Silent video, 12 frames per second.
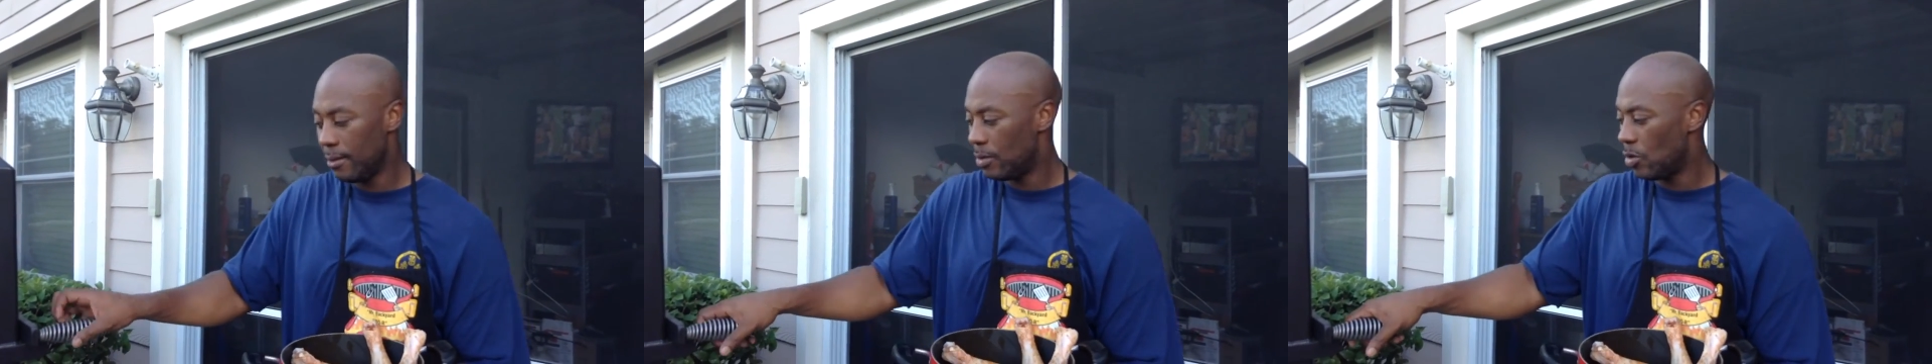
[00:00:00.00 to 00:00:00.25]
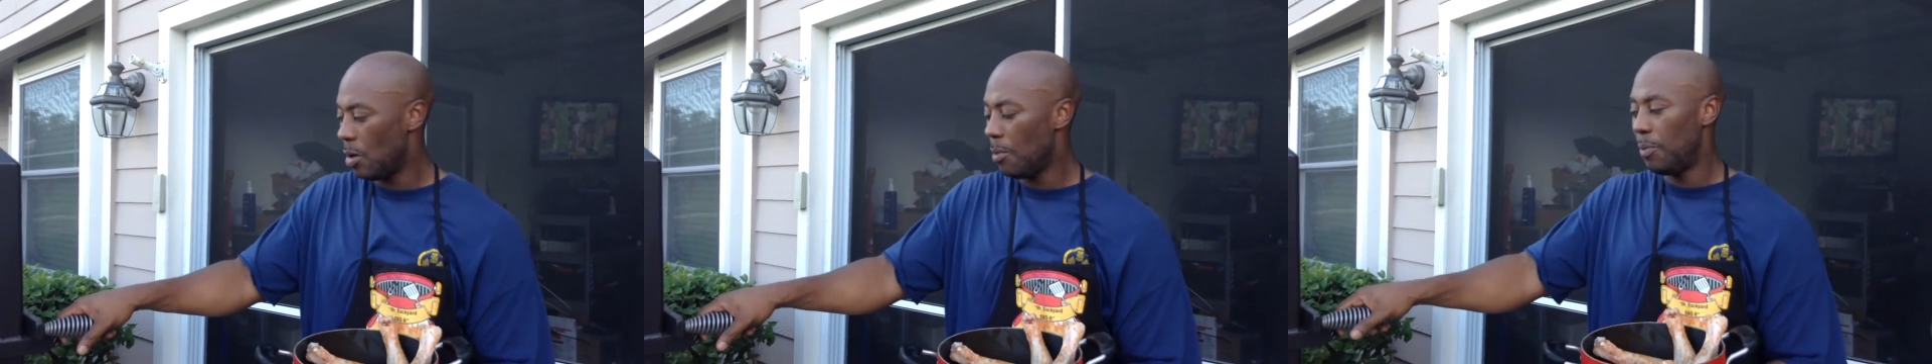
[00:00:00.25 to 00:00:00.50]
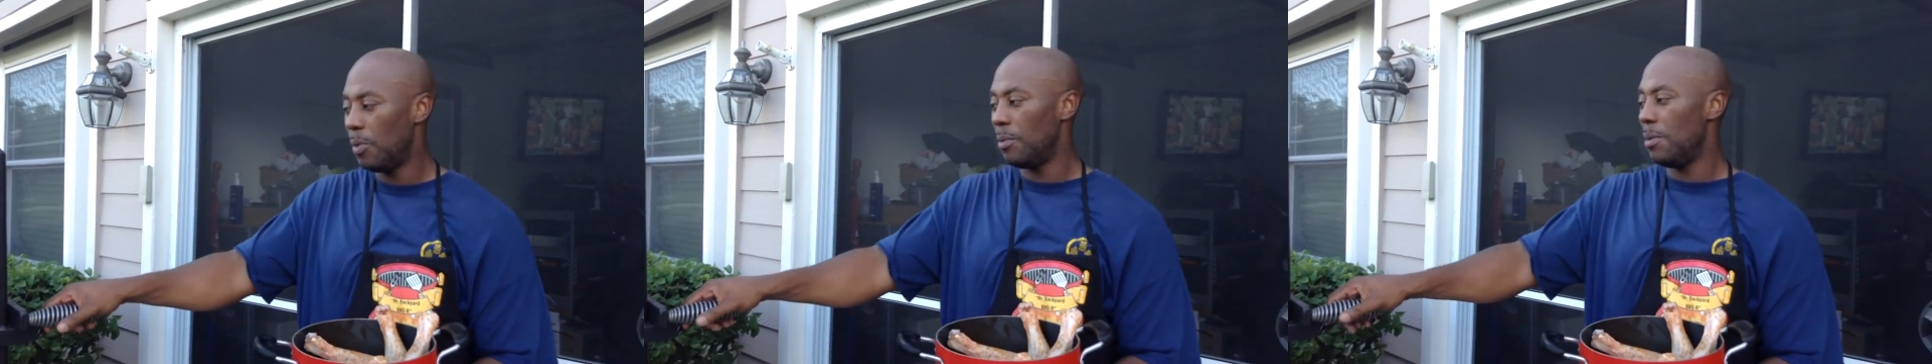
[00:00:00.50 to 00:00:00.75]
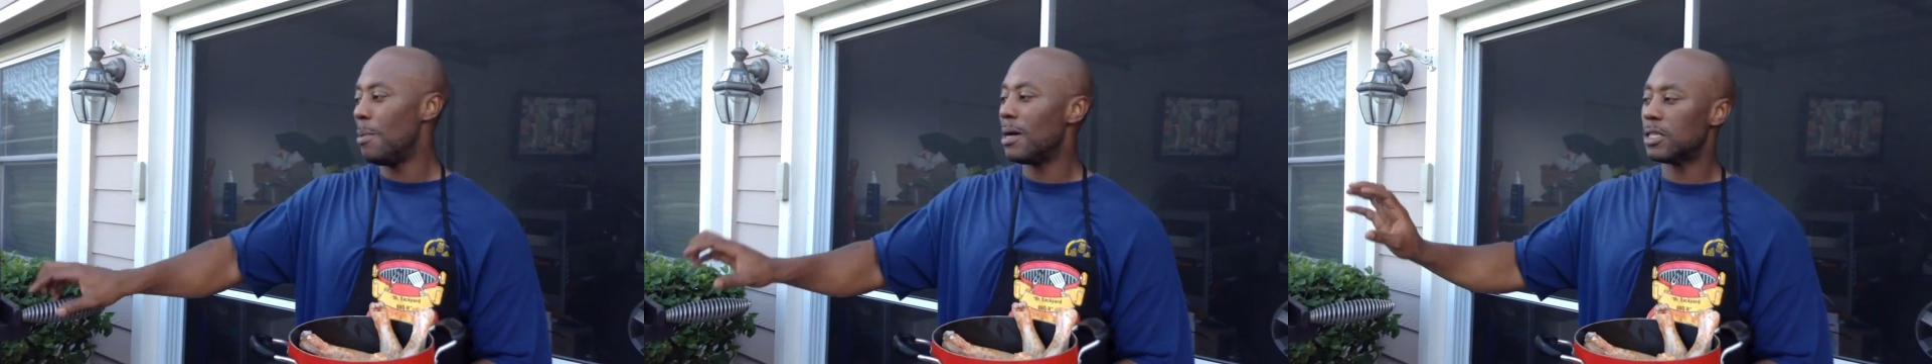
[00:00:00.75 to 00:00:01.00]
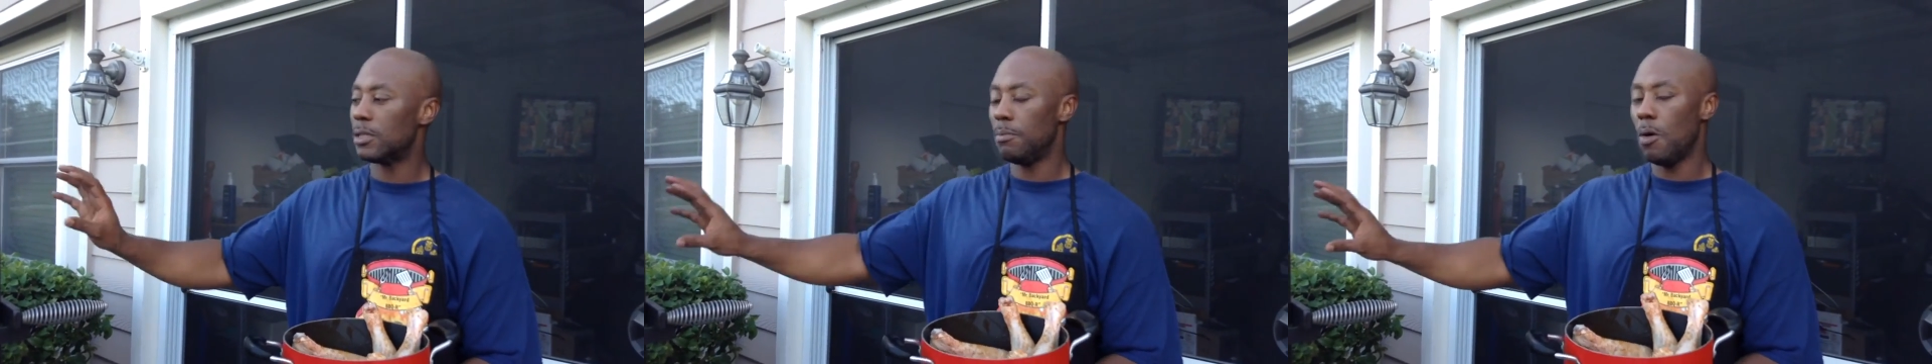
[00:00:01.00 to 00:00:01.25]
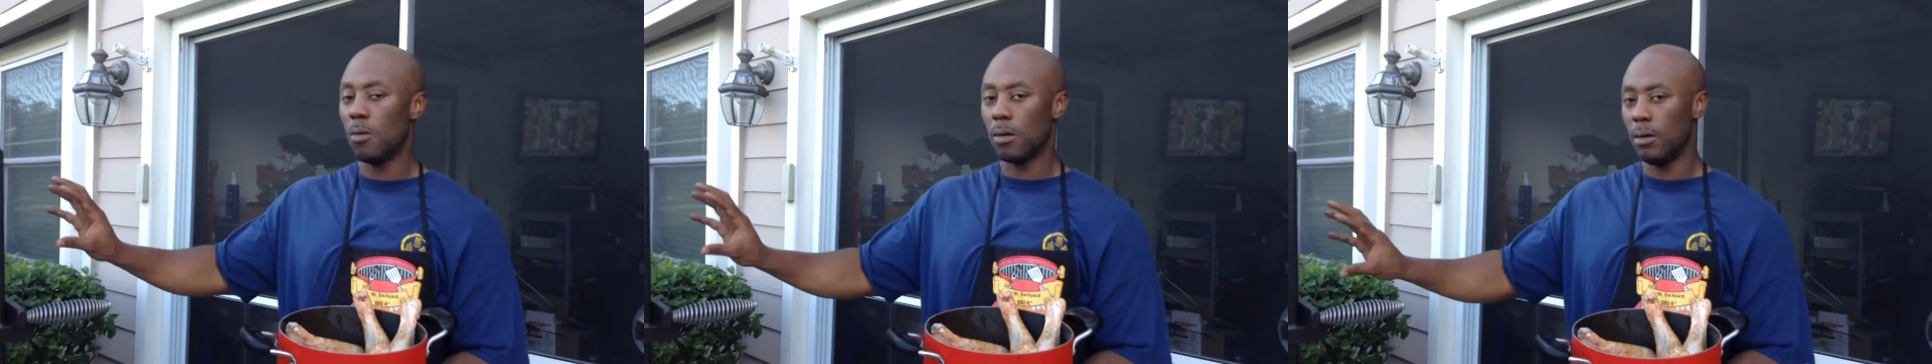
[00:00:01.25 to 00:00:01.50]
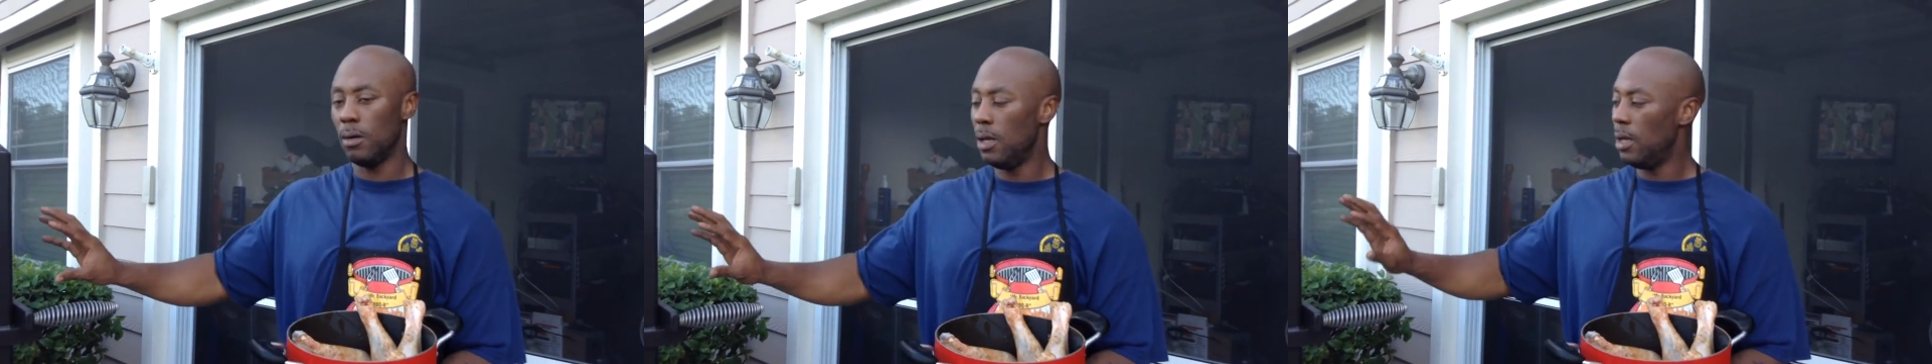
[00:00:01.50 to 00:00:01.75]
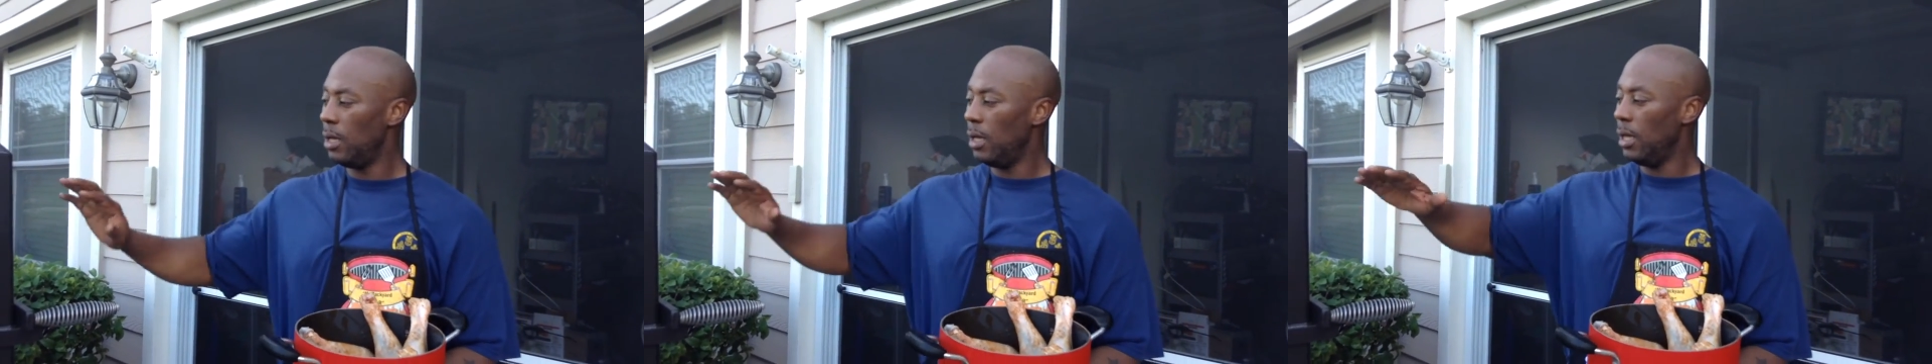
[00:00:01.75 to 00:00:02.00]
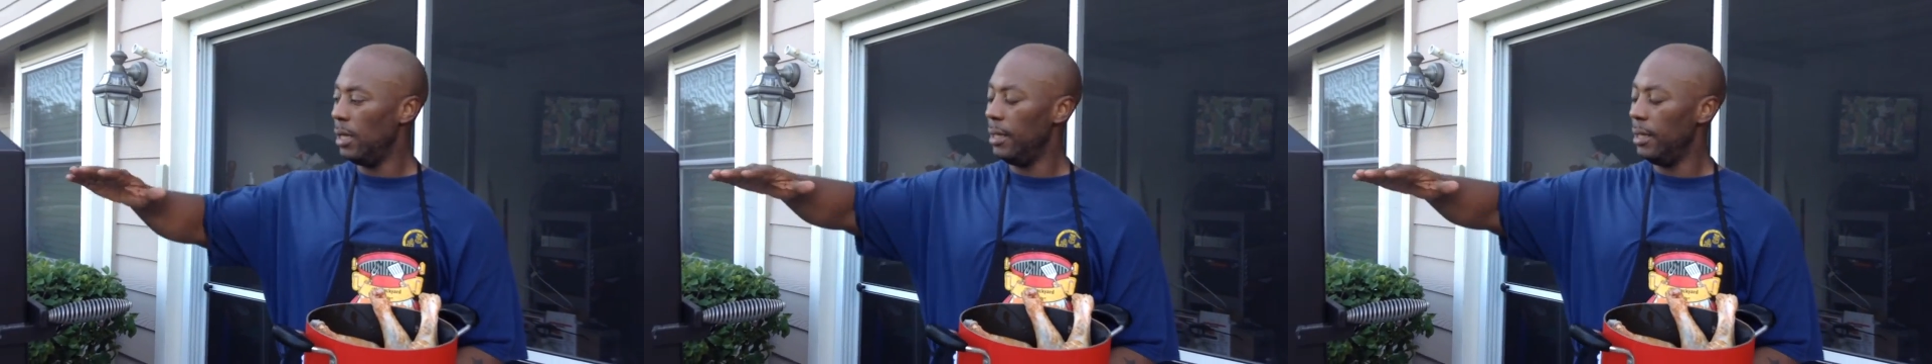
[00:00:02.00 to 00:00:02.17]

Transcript: So I'm gonna put them in my smoker in